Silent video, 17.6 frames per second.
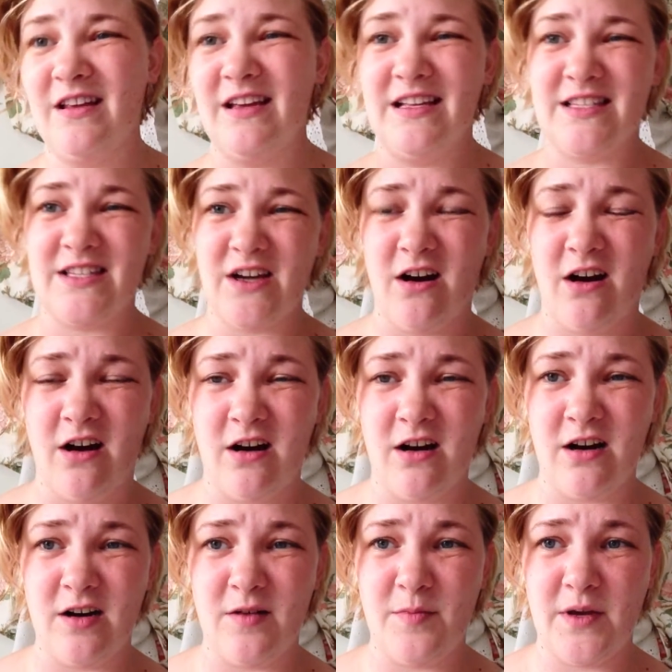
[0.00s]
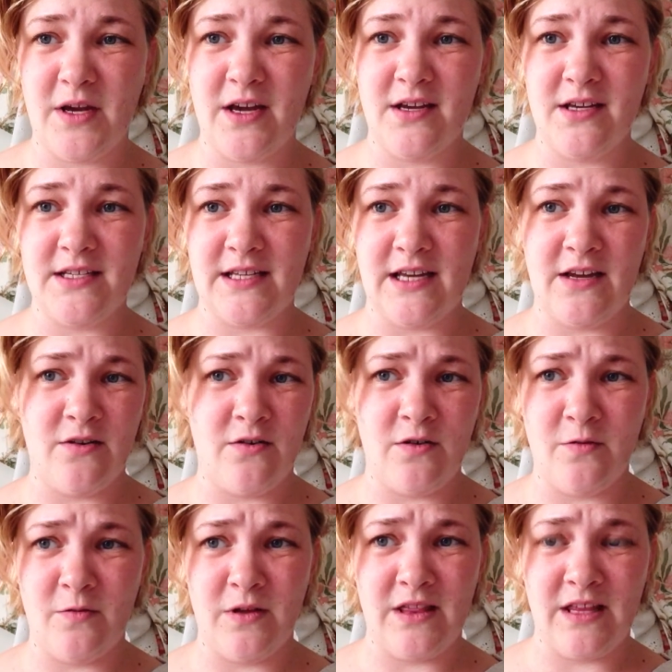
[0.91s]
it's hard because I don't
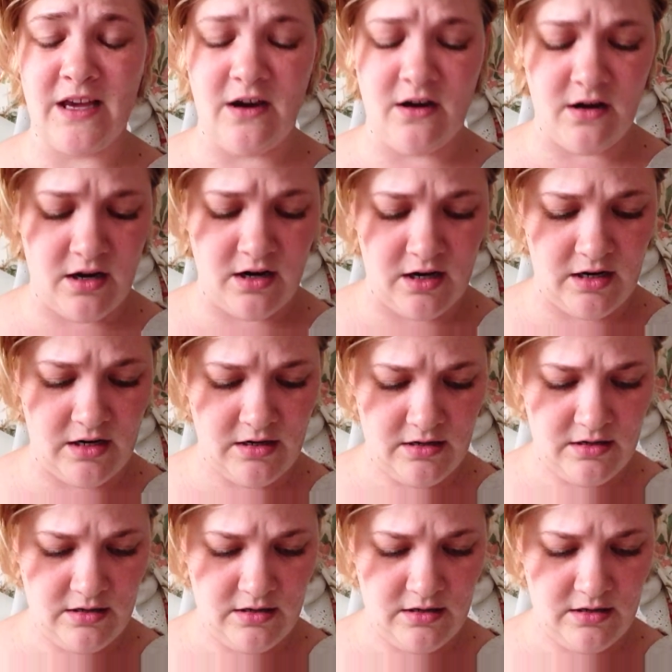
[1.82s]
know what they are.